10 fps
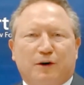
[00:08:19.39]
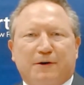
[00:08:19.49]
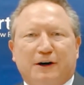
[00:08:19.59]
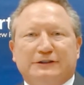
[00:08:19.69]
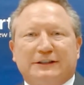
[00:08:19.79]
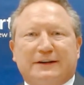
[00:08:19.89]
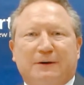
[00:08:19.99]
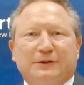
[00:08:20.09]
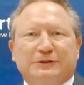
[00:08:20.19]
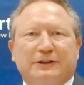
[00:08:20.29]
projects I
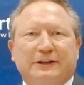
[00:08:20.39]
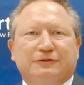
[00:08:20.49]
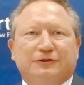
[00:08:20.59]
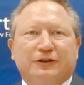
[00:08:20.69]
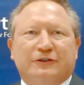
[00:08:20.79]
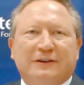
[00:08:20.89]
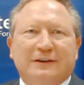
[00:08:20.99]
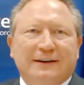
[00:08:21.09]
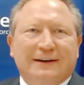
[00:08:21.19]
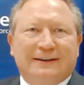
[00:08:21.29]
wish to introduce
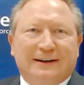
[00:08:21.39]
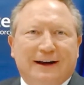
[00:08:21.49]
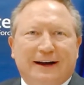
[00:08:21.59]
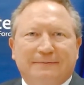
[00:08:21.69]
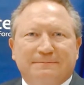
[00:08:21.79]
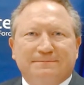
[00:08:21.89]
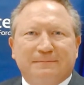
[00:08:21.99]
today.